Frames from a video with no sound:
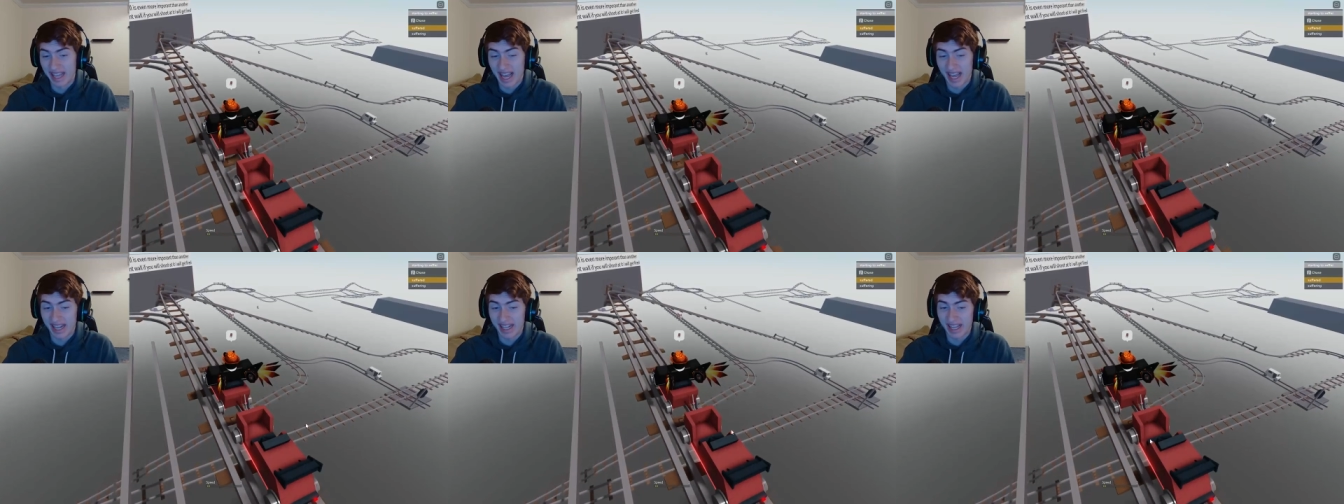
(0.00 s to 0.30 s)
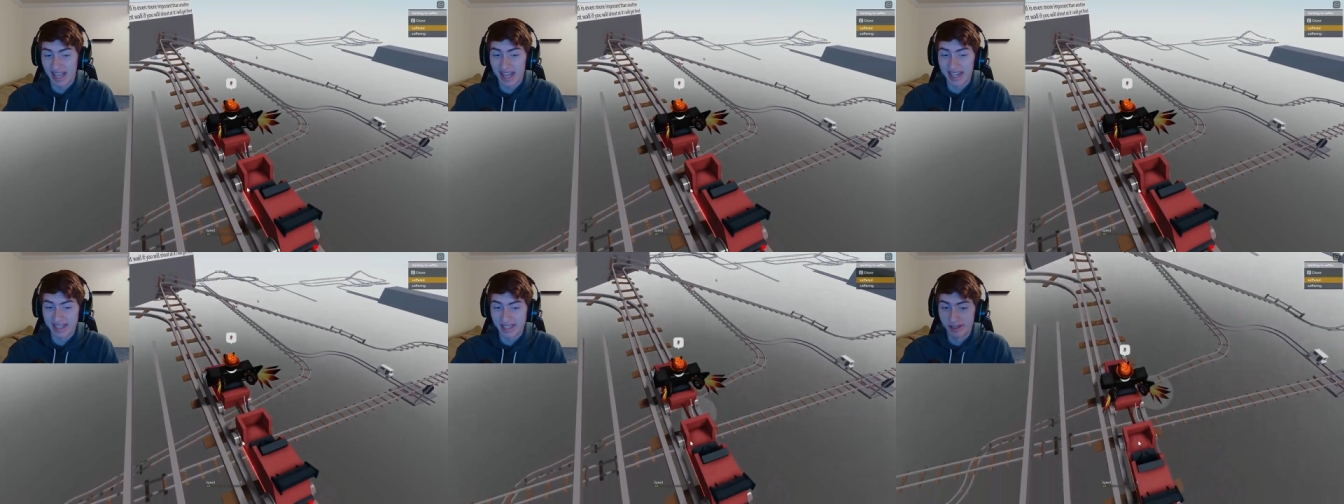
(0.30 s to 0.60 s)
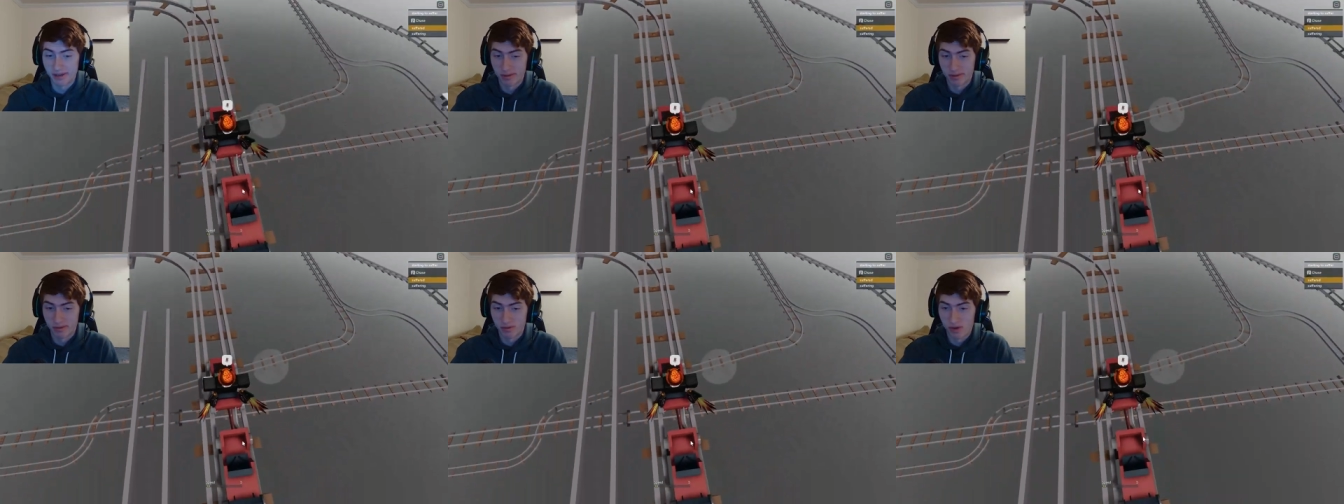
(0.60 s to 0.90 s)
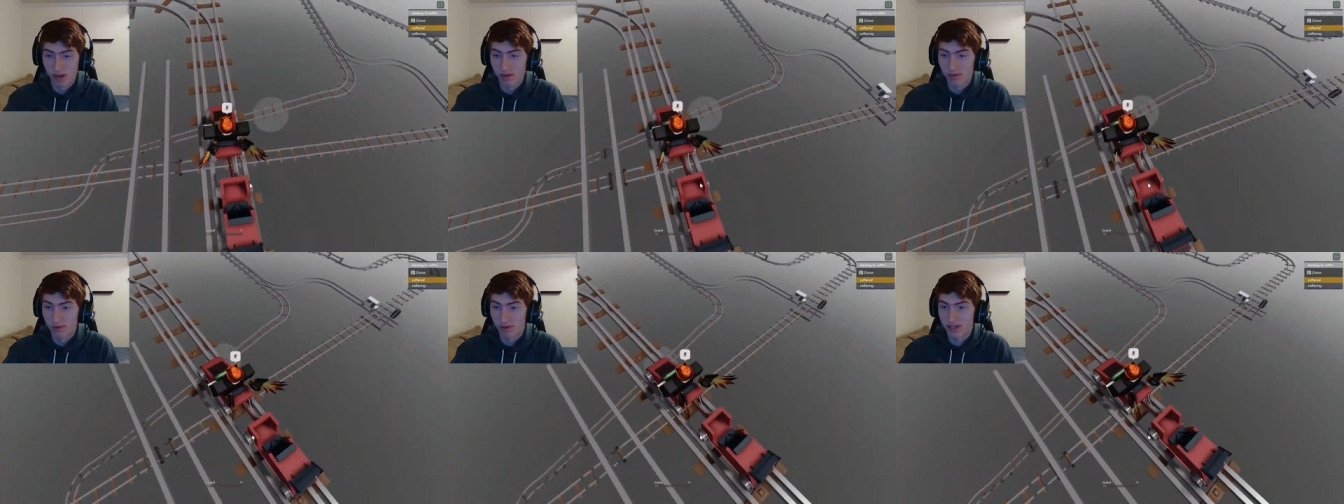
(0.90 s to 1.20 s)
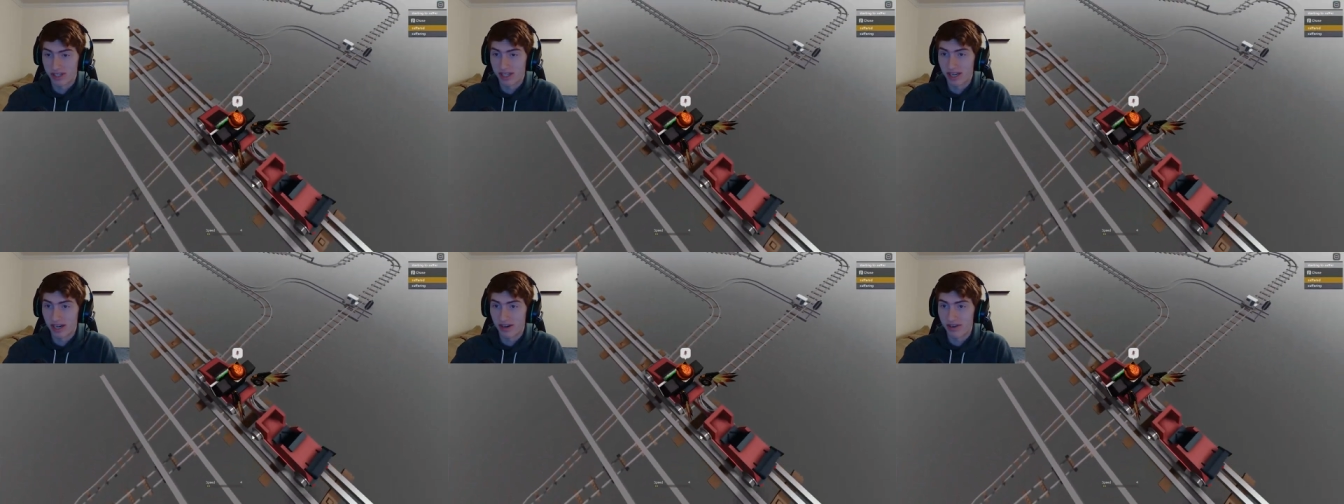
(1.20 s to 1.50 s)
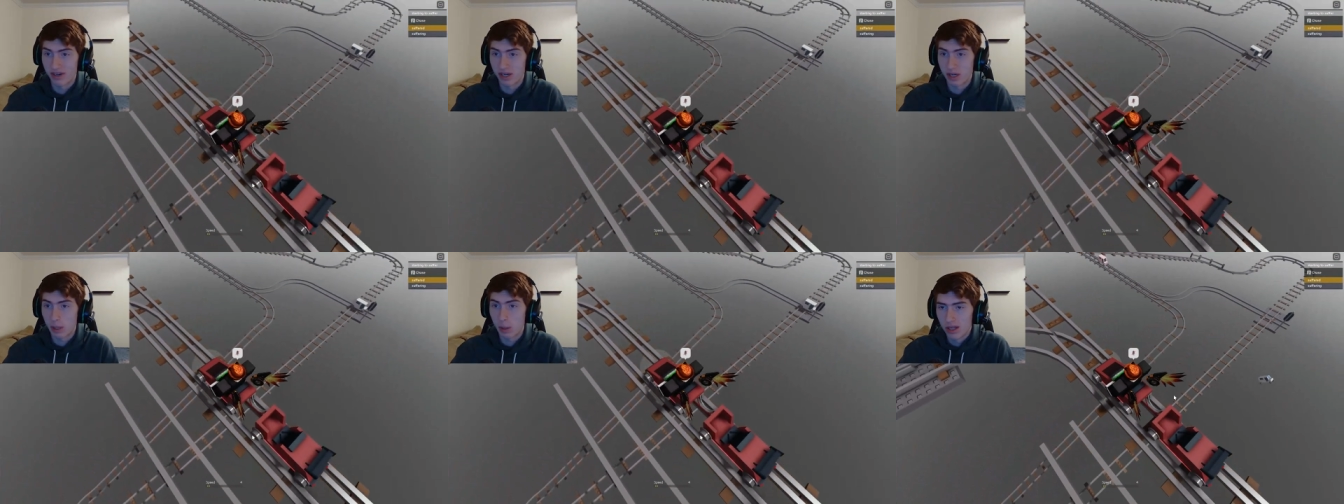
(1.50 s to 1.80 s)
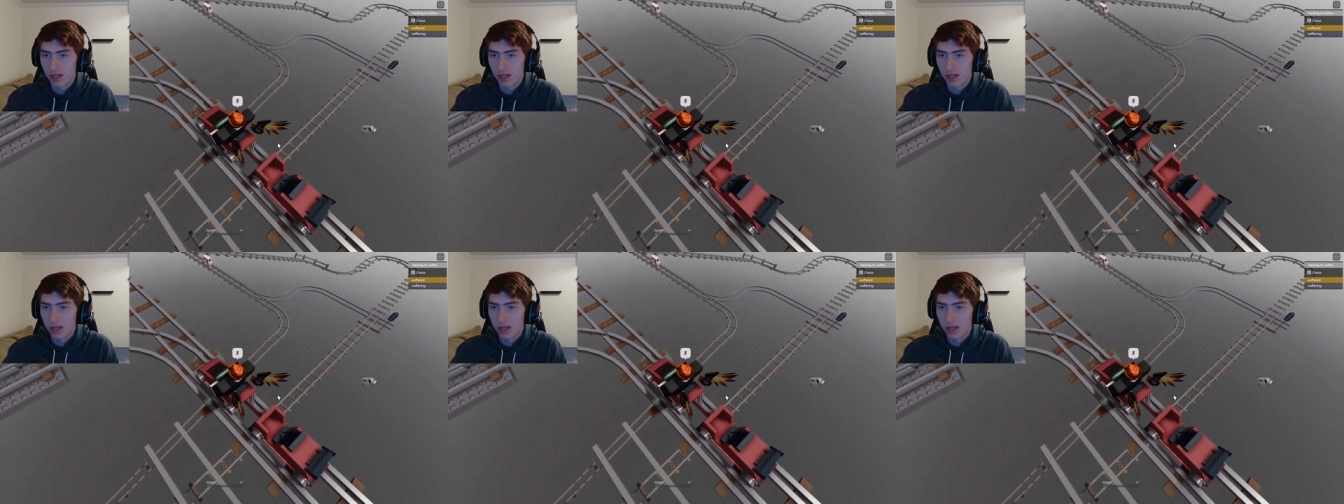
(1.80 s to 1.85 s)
That that seems way more scary.